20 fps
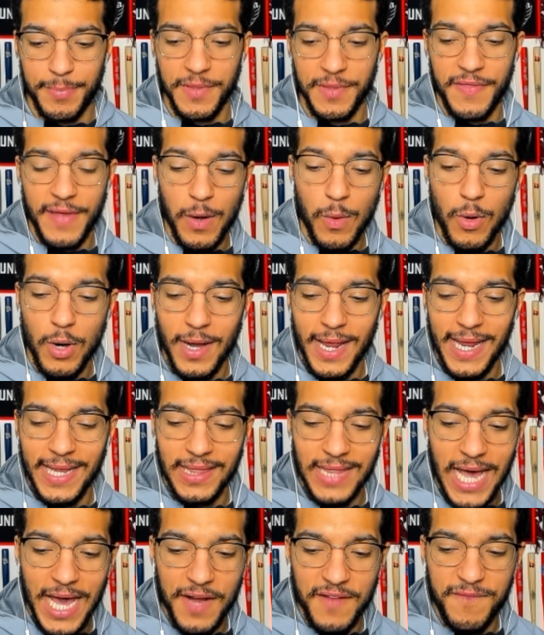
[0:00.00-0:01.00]
but there were a
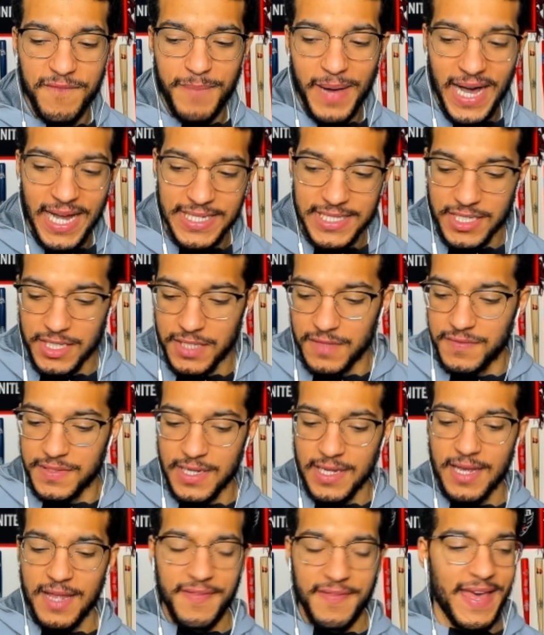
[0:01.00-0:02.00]
lot of positives
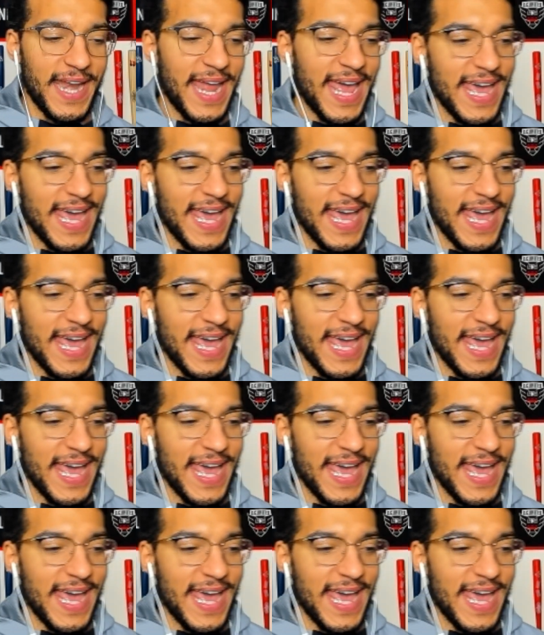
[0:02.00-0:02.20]
that,